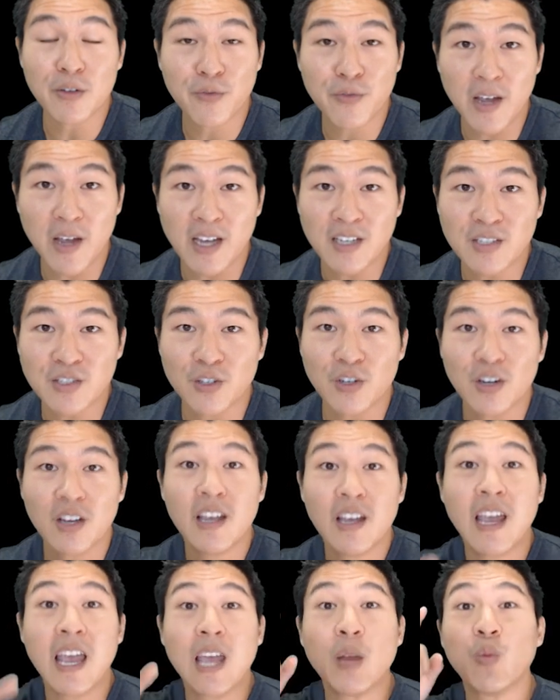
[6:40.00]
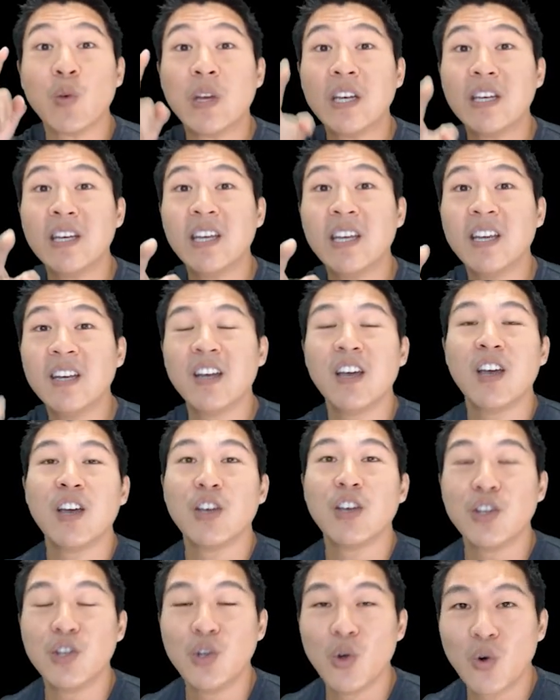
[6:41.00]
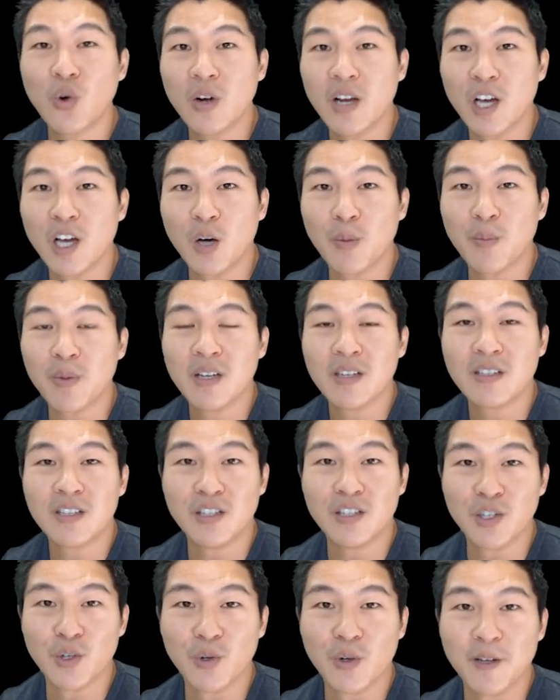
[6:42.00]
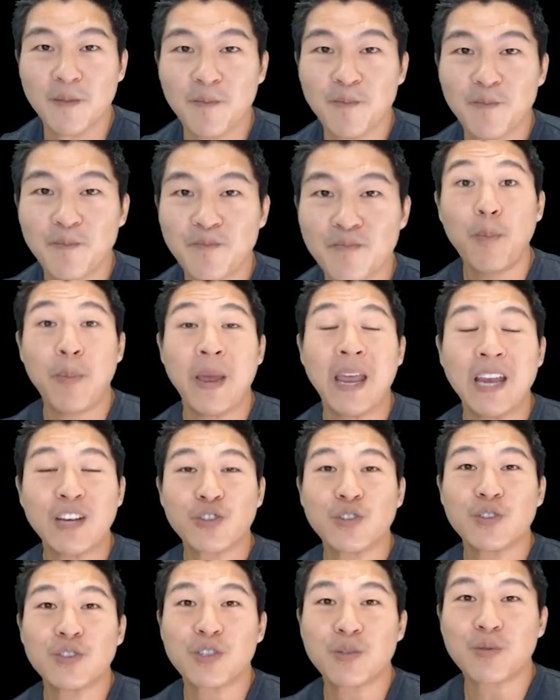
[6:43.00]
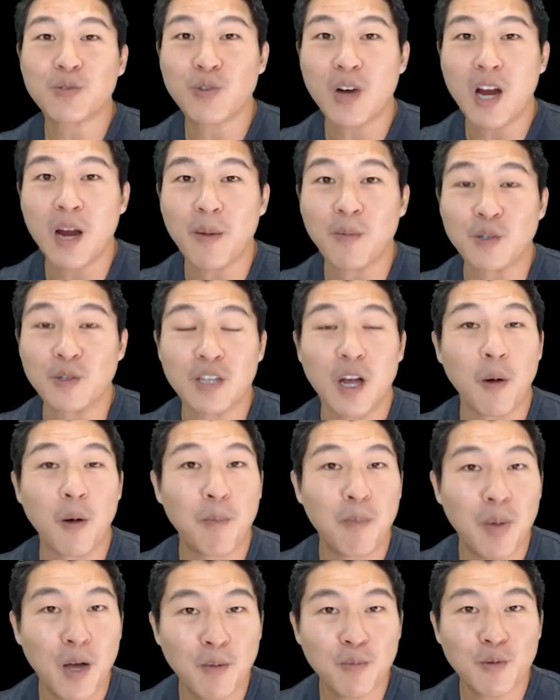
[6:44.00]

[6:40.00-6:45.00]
build it faster. And we need your help to do it. Our Patreon subscribers, our